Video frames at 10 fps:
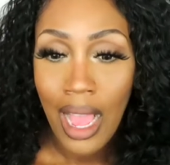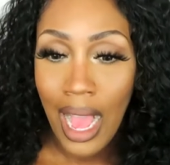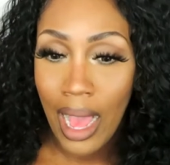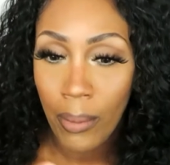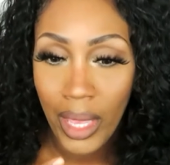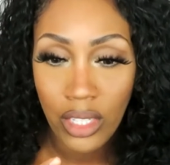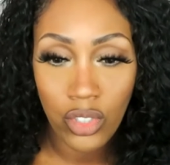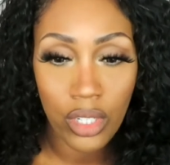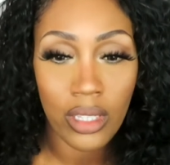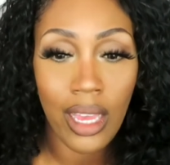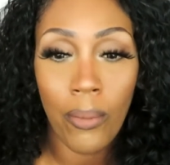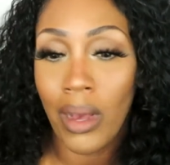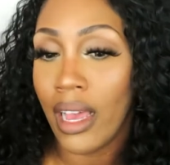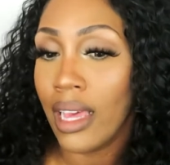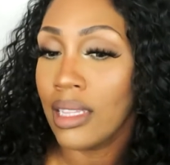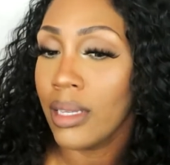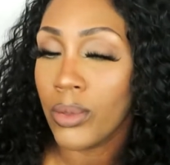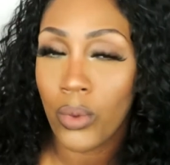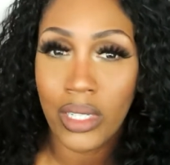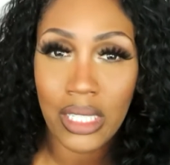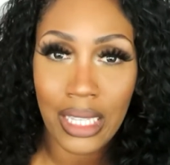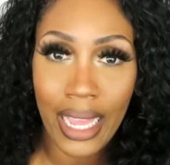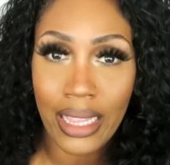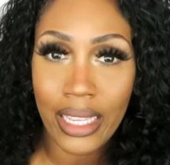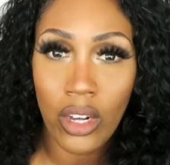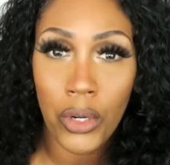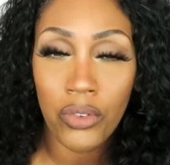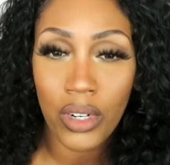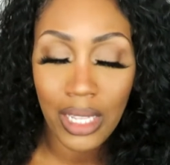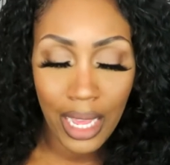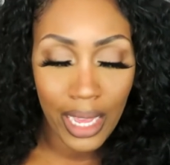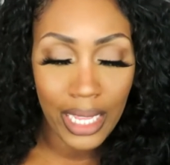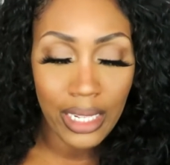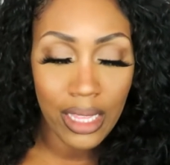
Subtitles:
I made sure that my lips were slightly overlined,